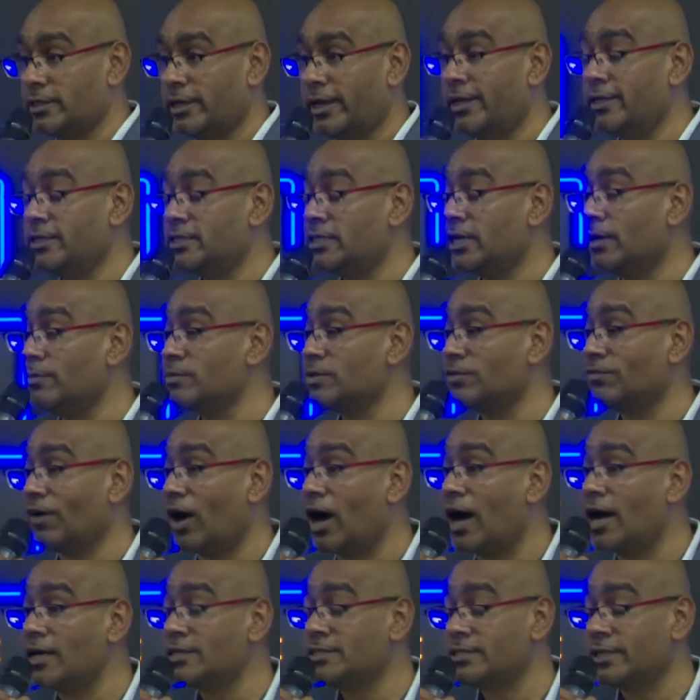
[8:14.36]
in terms of
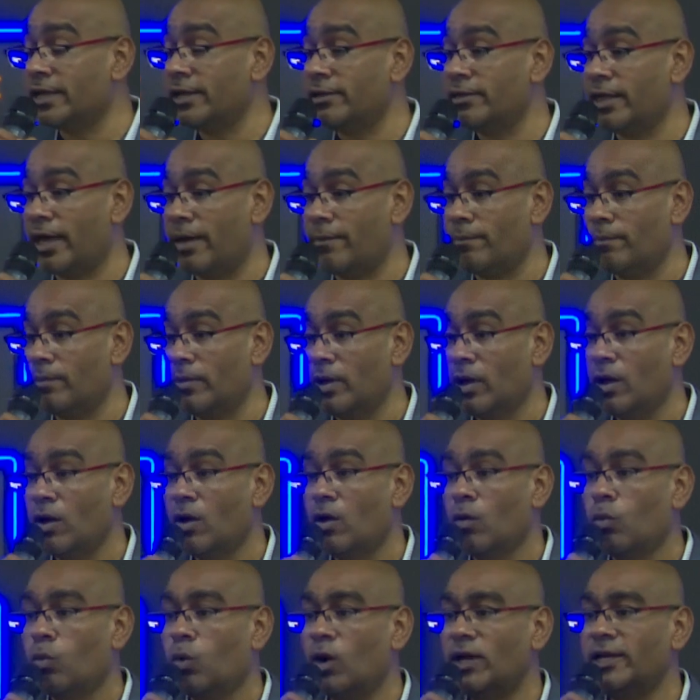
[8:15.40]
asking them
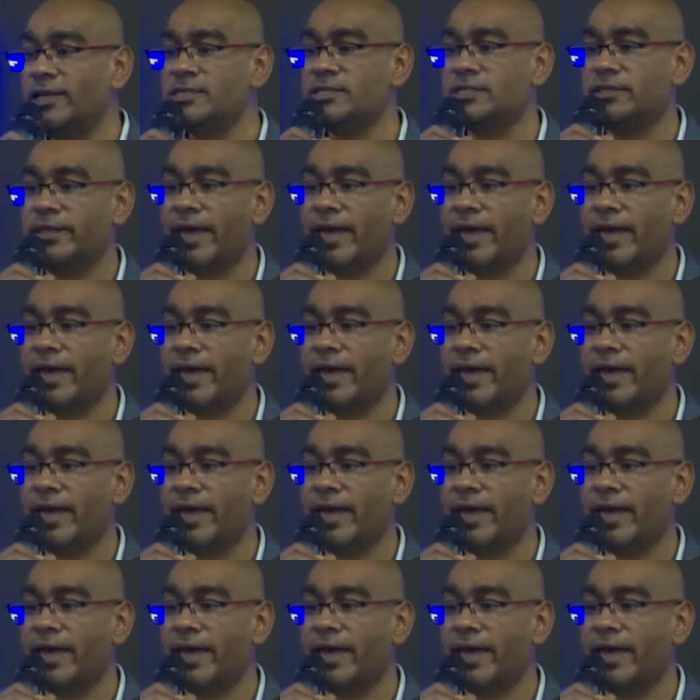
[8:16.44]
what is